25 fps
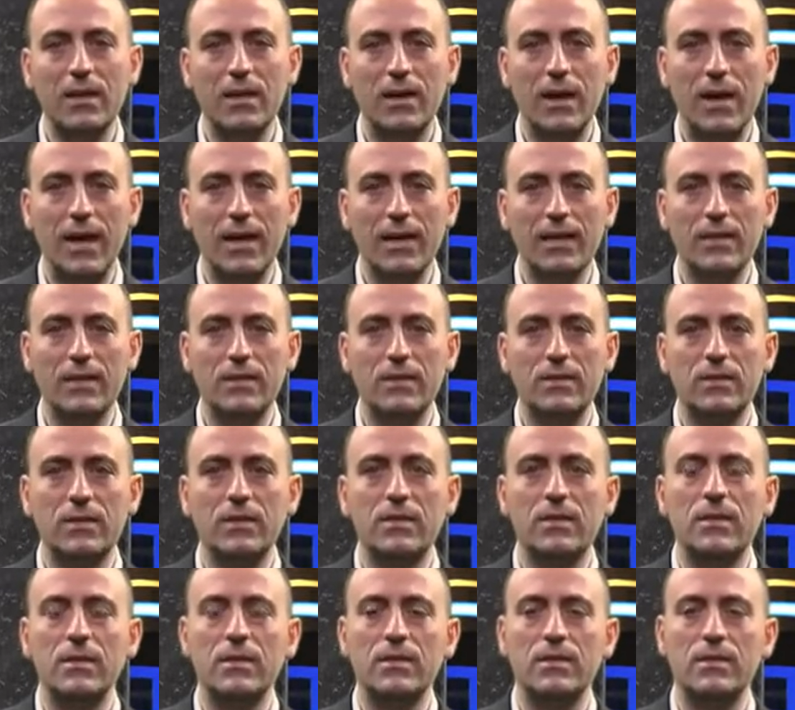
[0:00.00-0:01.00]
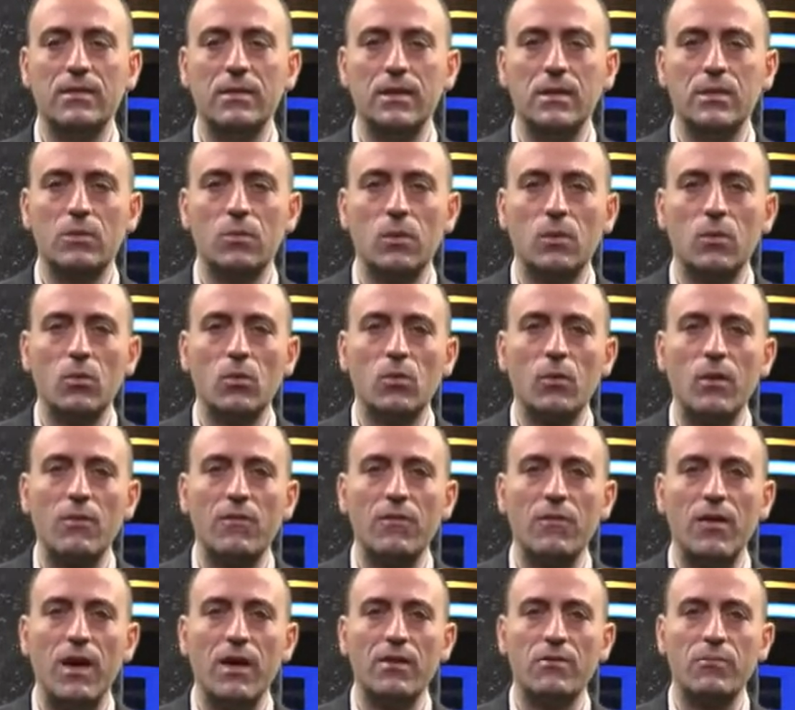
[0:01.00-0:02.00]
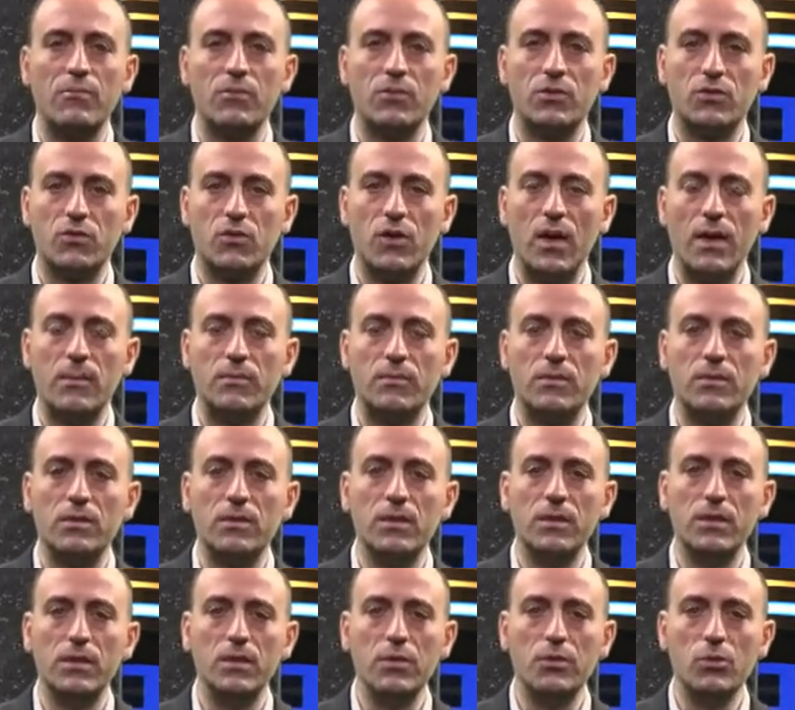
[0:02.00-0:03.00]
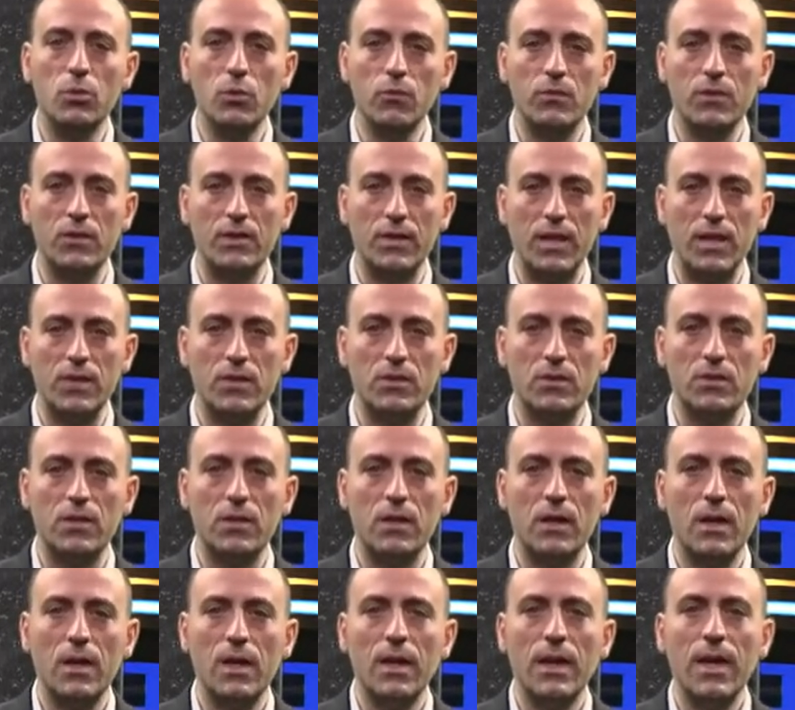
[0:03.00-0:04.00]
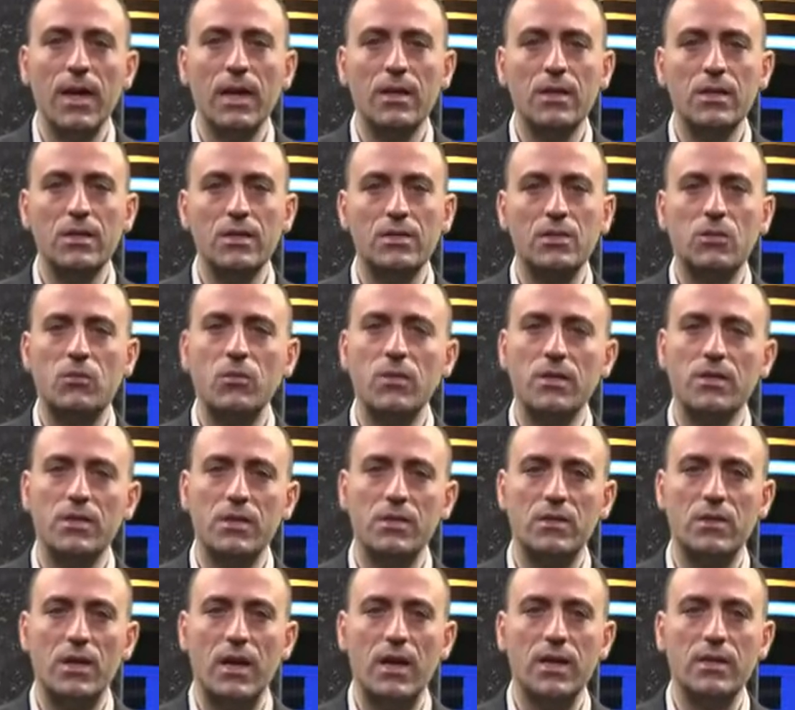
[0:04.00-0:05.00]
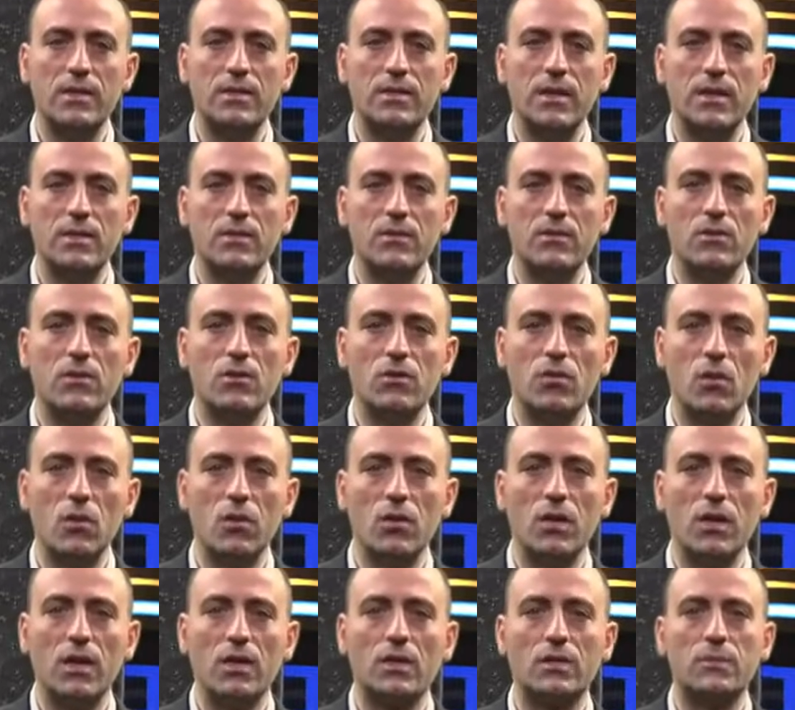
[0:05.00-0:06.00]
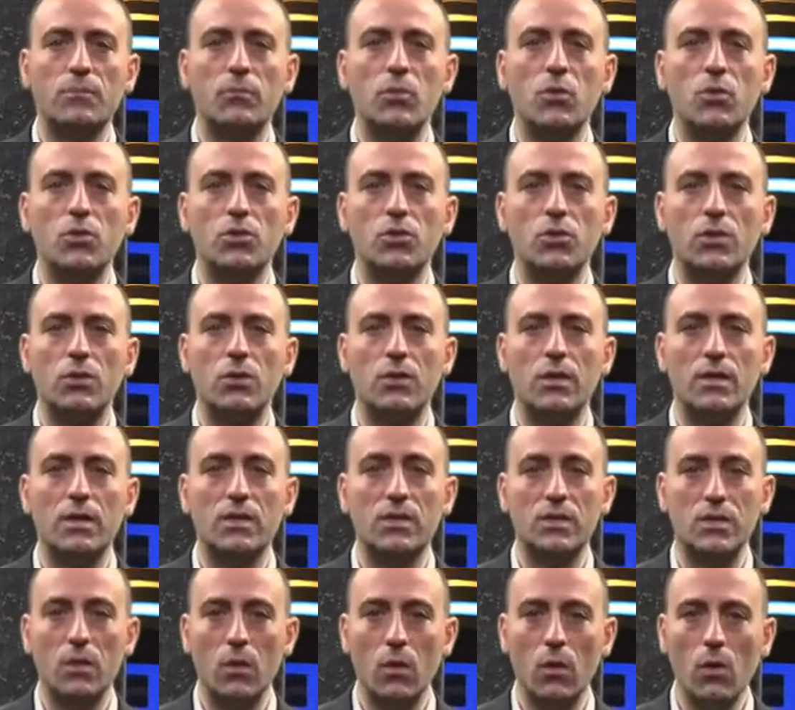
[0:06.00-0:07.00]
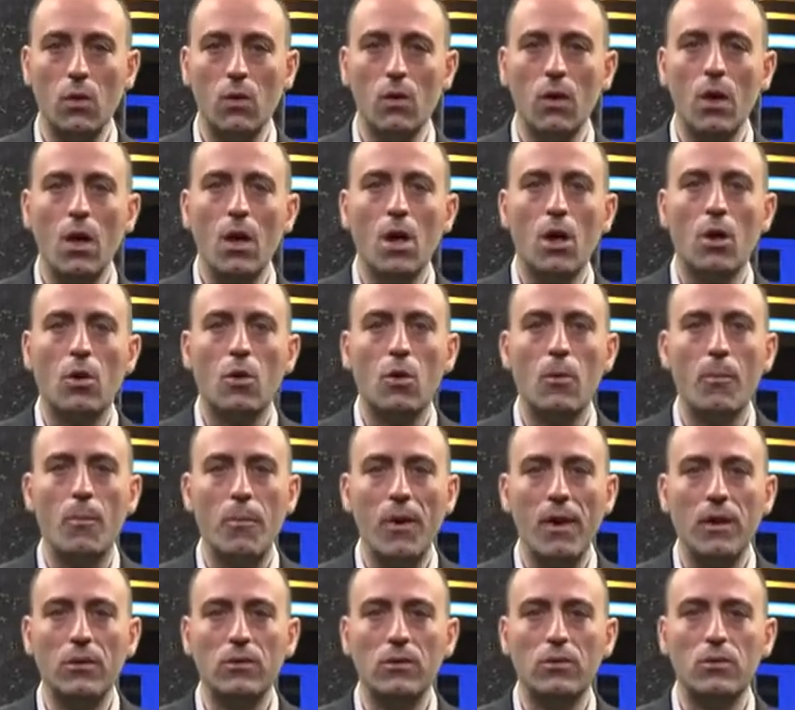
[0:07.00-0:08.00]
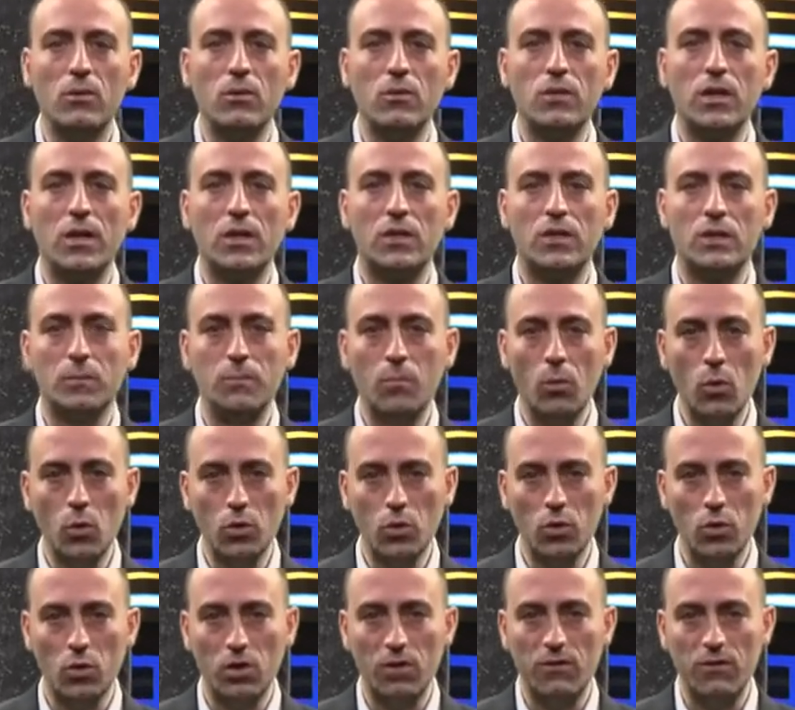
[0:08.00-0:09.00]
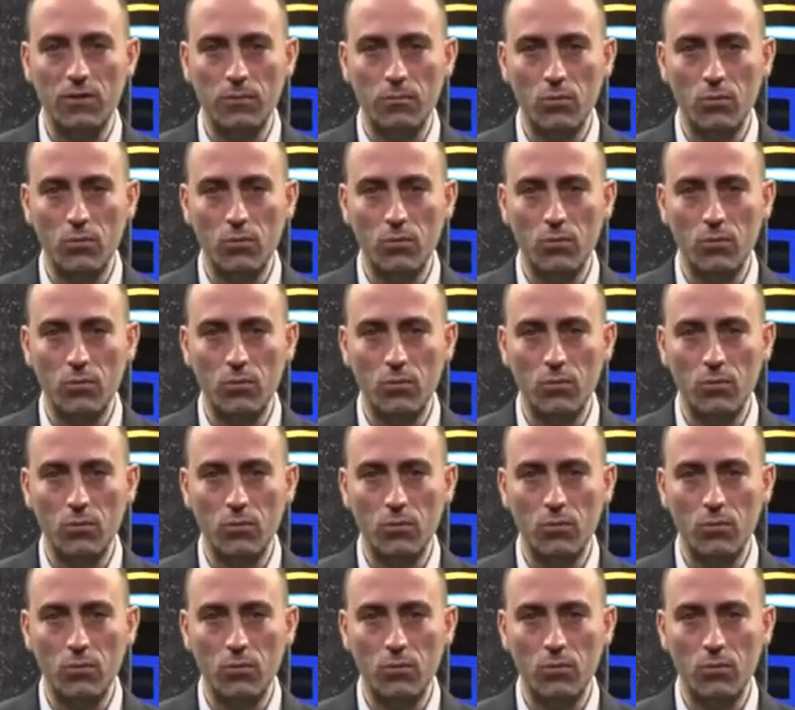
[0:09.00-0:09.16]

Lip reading: IEC 61215 prescribes the UV test, it is criticized that the total exposure is low compared to the exposure of a